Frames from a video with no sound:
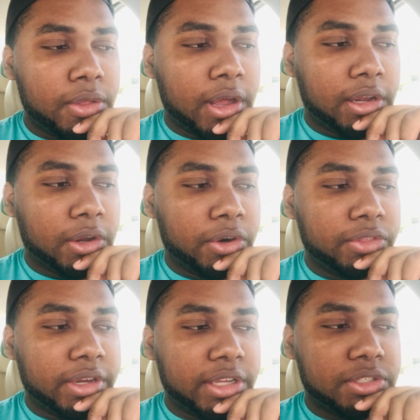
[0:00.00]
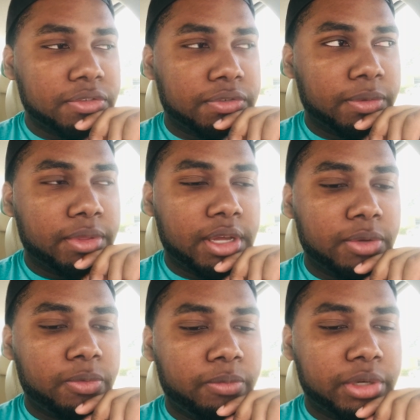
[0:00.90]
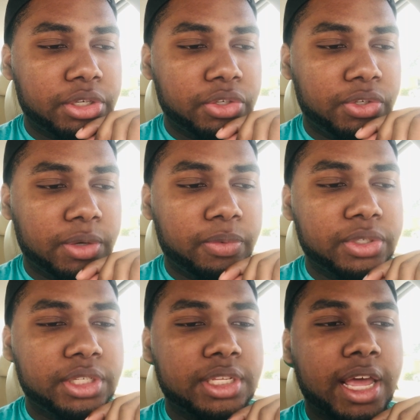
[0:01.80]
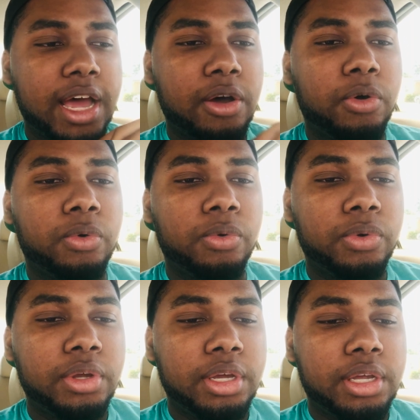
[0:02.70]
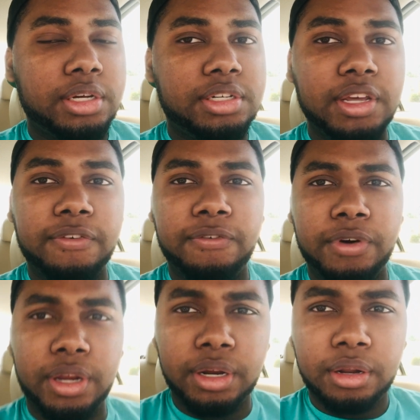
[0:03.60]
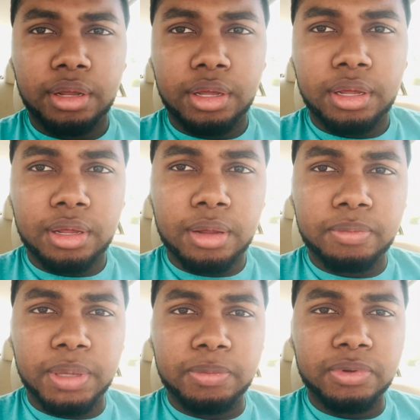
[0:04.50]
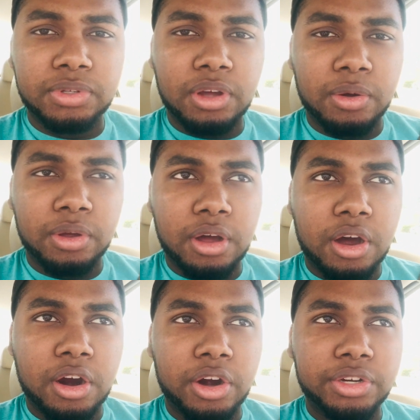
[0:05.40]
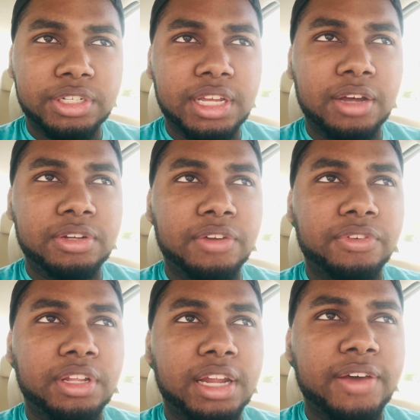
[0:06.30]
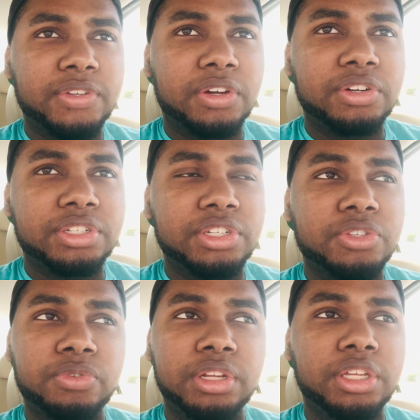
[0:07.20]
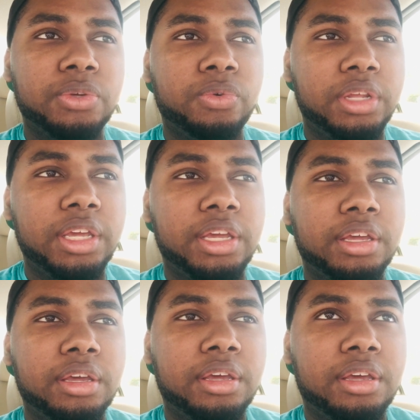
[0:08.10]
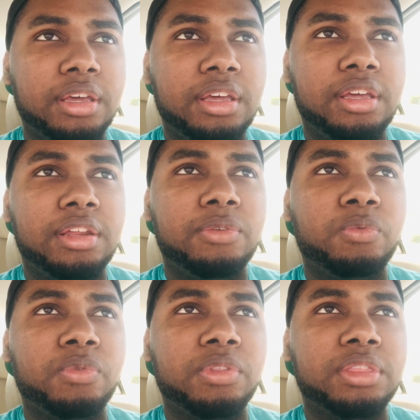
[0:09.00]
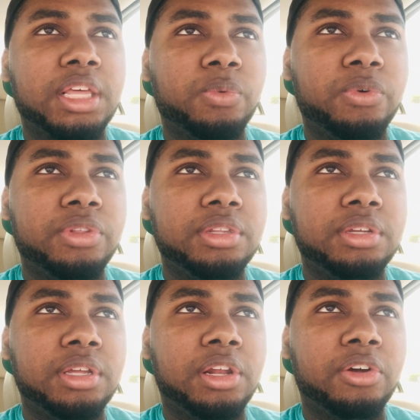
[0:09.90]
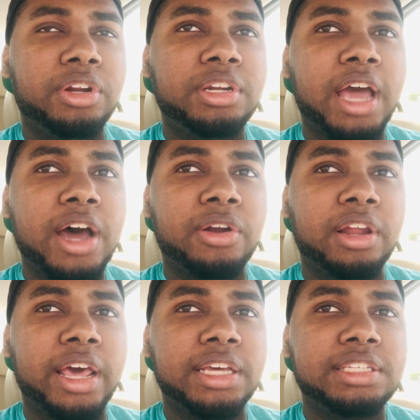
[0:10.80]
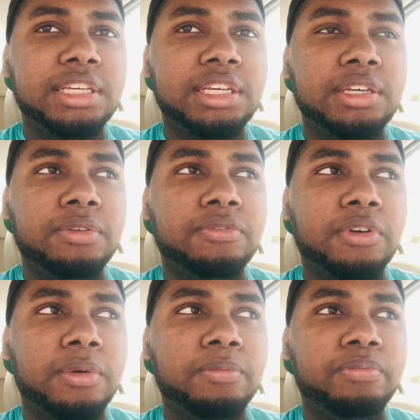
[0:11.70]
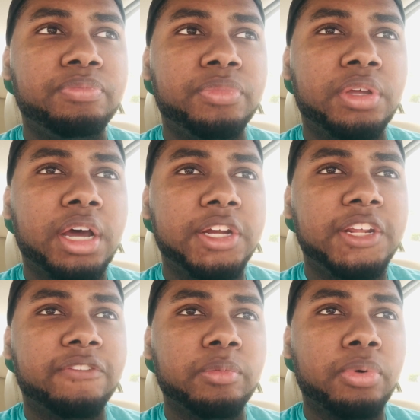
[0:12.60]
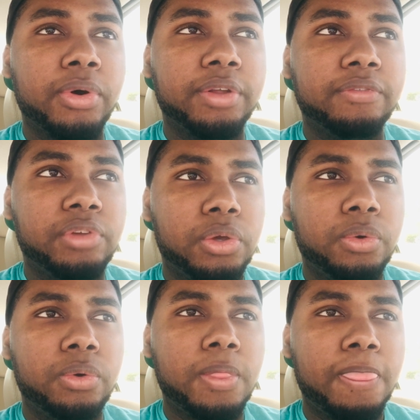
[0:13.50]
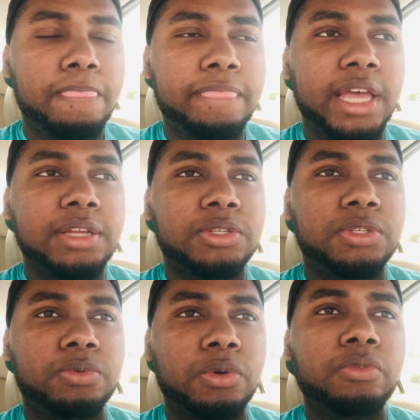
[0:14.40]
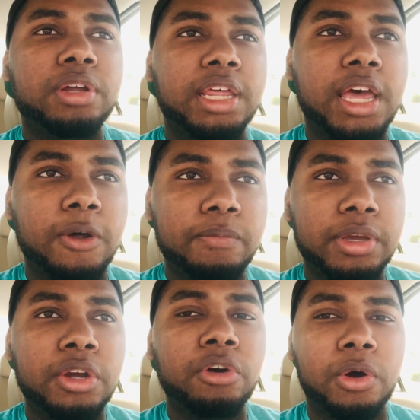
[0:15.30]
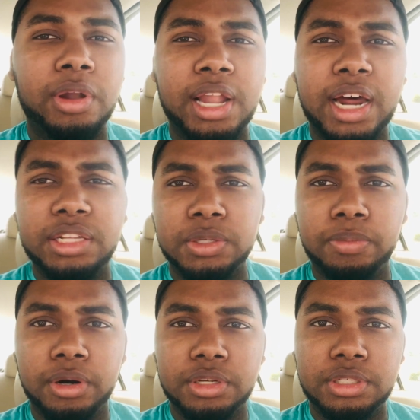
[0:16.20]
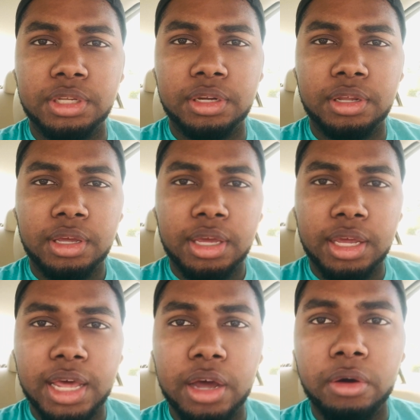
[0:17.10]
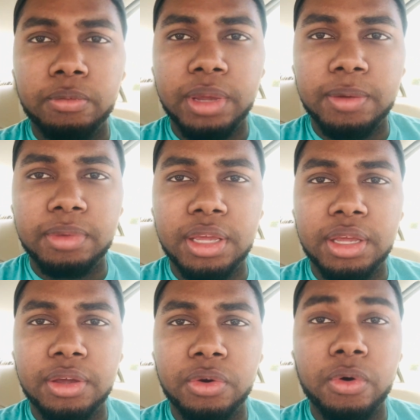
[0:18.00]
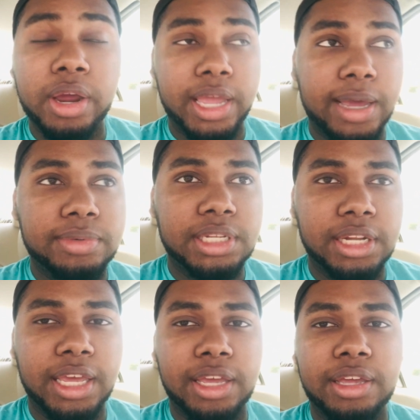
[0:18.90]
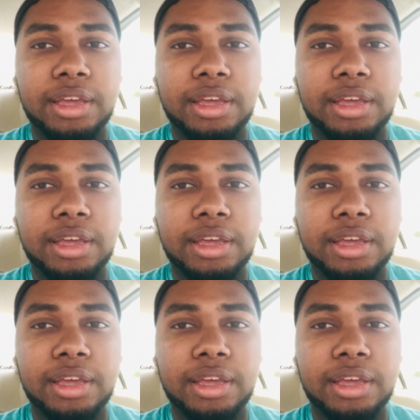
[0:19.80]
learned from that mission trip, was just how different people are and just how different the lifestyle is. And it's really unique. And that one, in learning how to, like, see from a different point of view, that's what really helped me grow a lot as a person and how it made me who I am today.